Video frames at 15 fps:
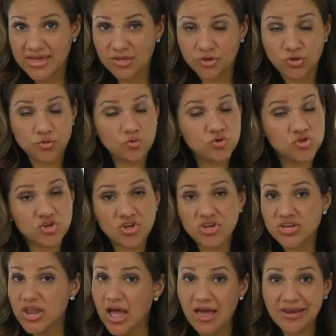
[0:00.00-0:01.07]
you should
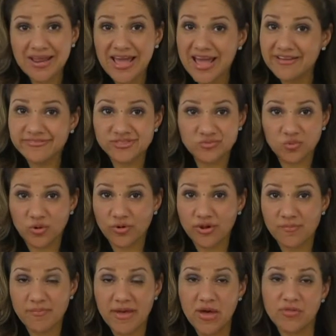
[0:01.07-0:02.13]
not have to worry
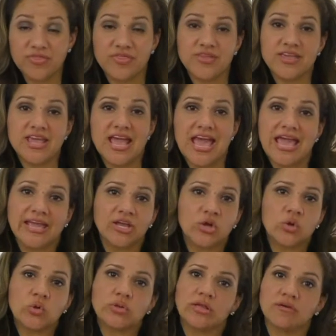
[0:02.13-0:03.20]
about the
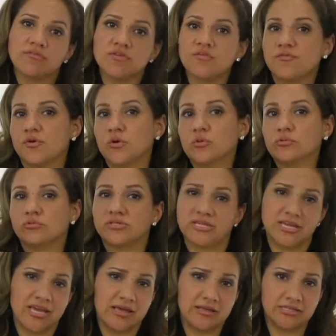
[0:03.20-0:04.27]
angle of the phone to
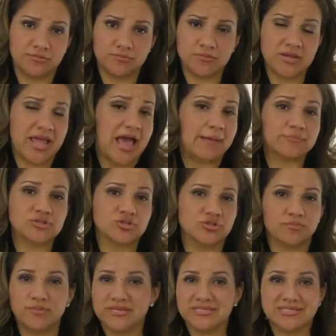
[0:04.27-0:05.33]
capture the
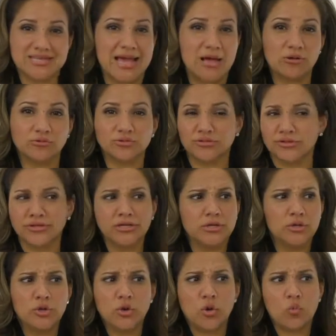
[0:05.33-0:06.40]
best sound, or
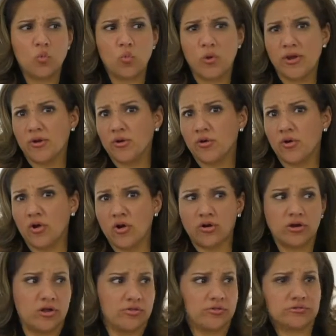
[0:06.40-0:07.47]
where
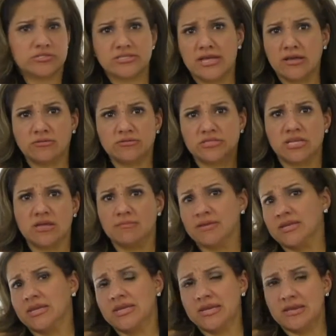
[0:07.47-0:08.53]
are other sounds
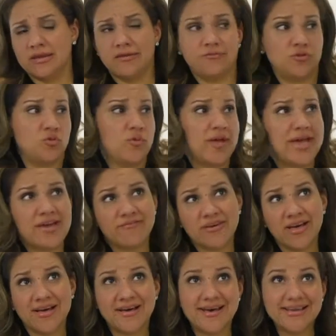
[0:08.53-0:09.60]
coming in. If you have a
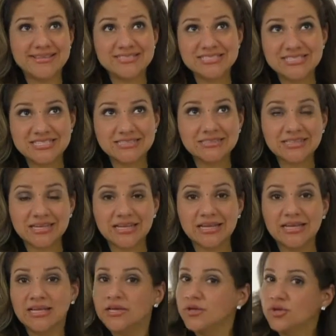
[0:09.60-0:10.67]
high
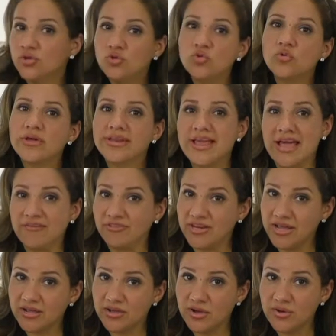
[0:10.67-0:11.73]
ceiling, you can have an
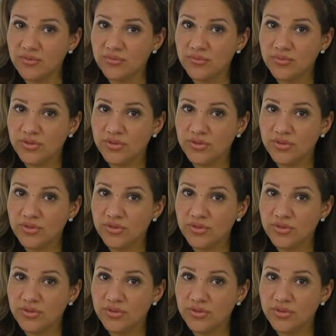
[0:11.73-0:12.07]
echo.